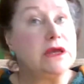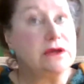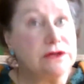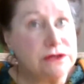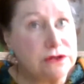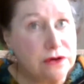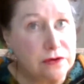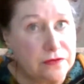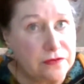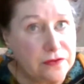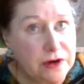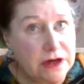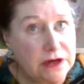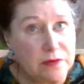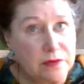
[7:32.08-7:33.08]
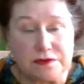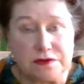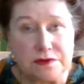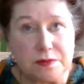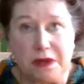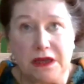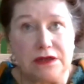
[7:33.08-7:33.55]
because your freedom of
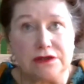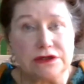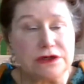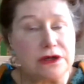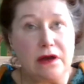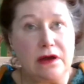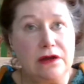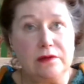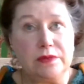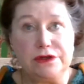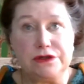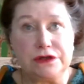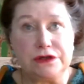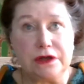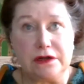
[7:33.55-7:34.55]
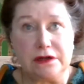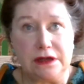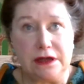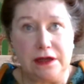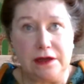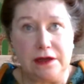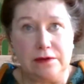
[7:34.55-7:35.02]
speech can't be shut
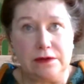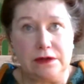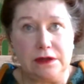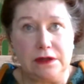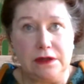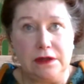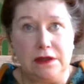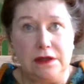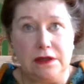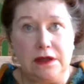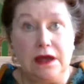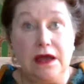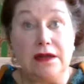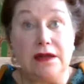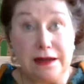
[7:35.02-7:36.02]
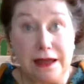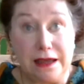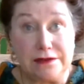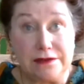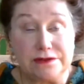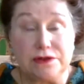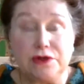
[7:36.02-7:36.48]
down
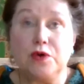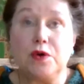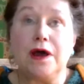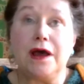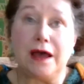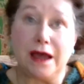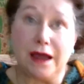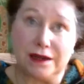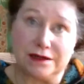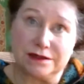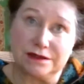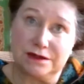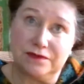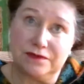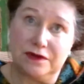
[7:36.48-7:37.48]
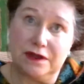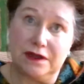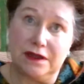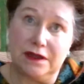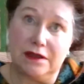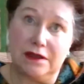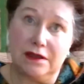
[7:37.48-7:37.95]
unless you are
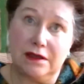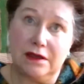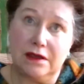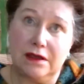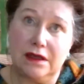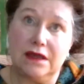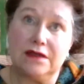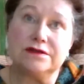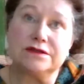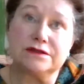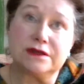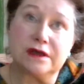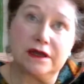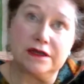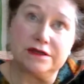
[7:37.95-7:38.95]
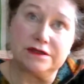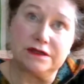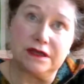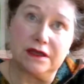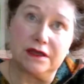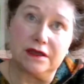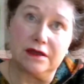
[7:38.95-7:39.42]
actively
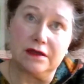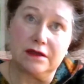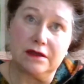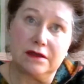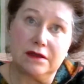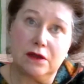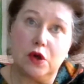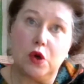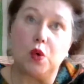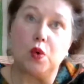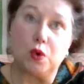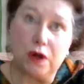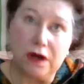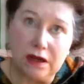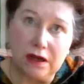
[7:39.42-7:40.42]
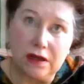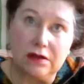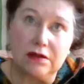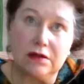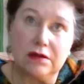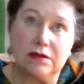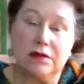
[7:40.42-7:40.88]
inciting
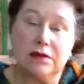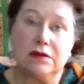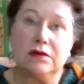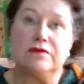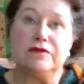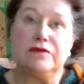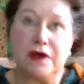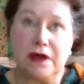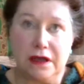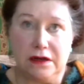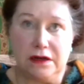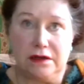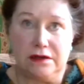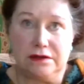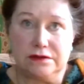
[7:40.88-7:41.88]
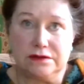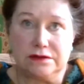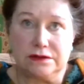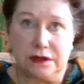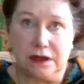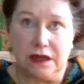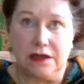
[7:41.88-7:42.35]
real
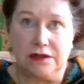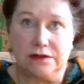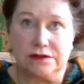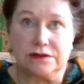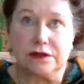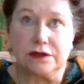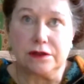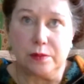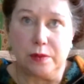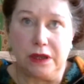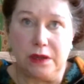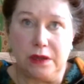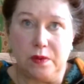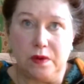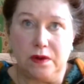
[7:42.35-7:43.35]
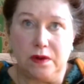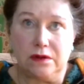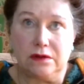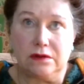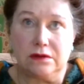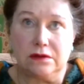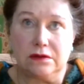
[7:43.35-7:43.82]
violence against other
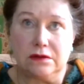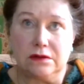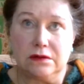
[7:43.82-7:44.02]
people.